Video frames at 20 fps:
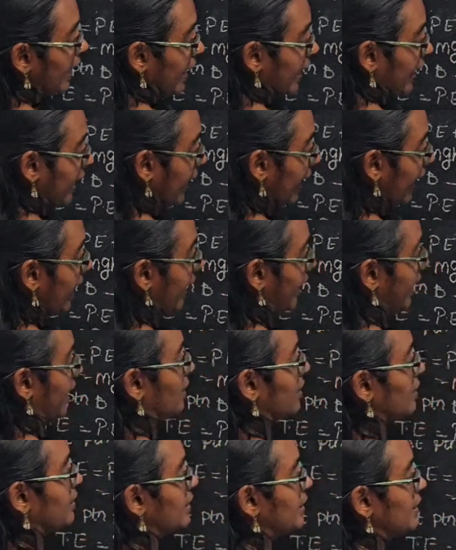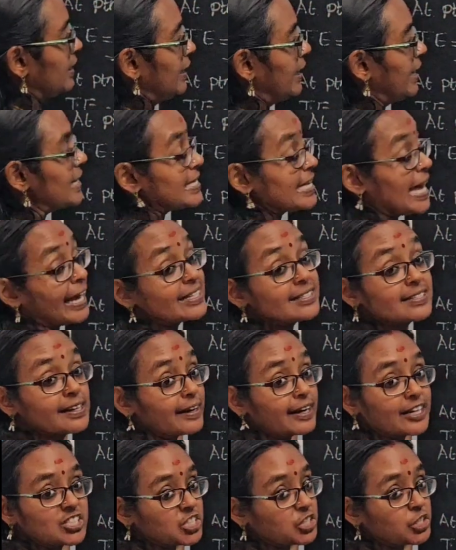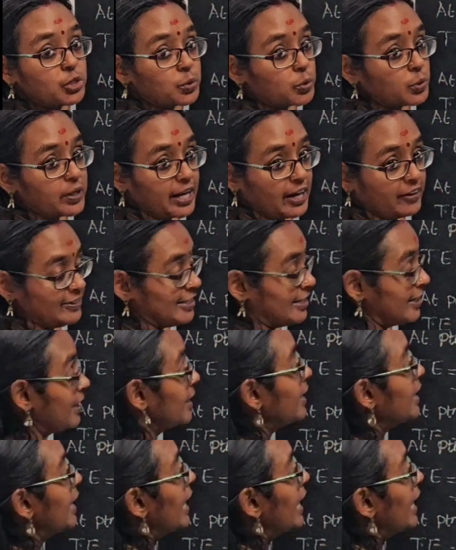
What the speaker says: a is acceleration due to gravity.